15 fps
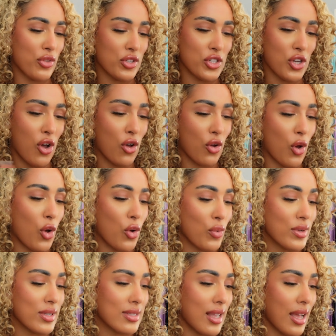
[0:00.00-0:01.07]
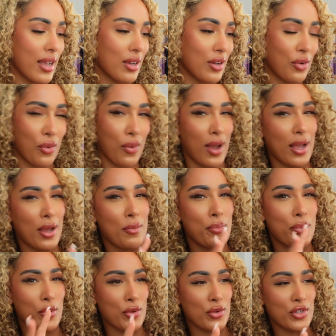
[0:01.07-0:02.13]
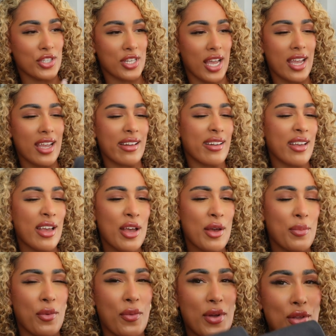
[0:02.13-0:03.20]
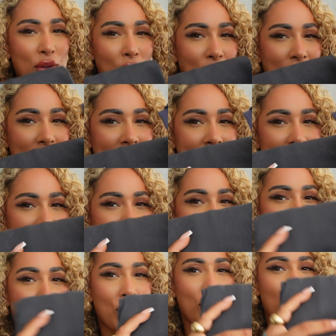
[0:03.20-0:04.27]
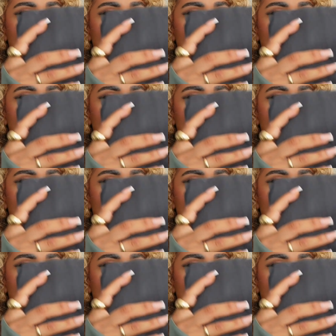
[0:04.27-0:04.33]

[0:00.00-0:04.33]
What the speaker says: that charcoal was like quite a blue shade, but when you hold it next to Steel,